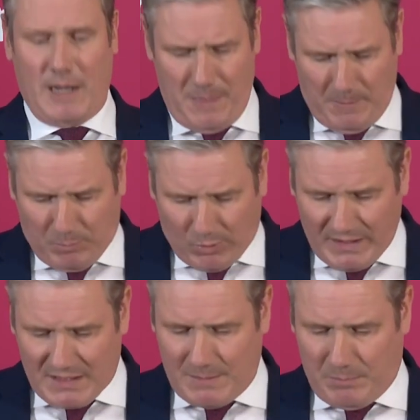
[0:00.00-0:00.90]
and the
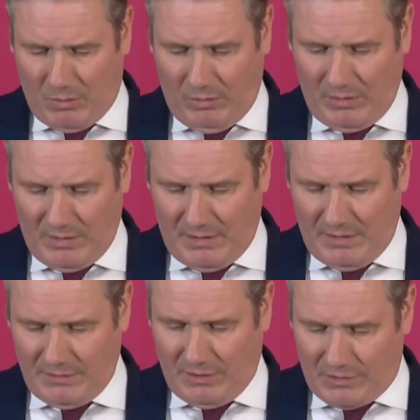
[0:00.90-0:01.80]
principle
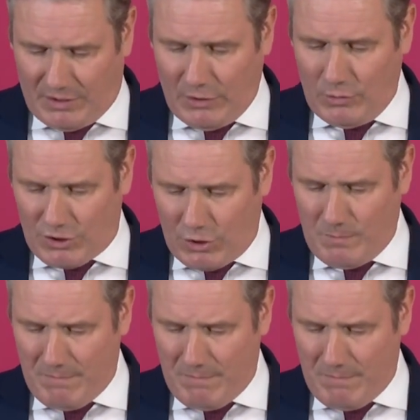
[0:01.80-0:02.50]
that those who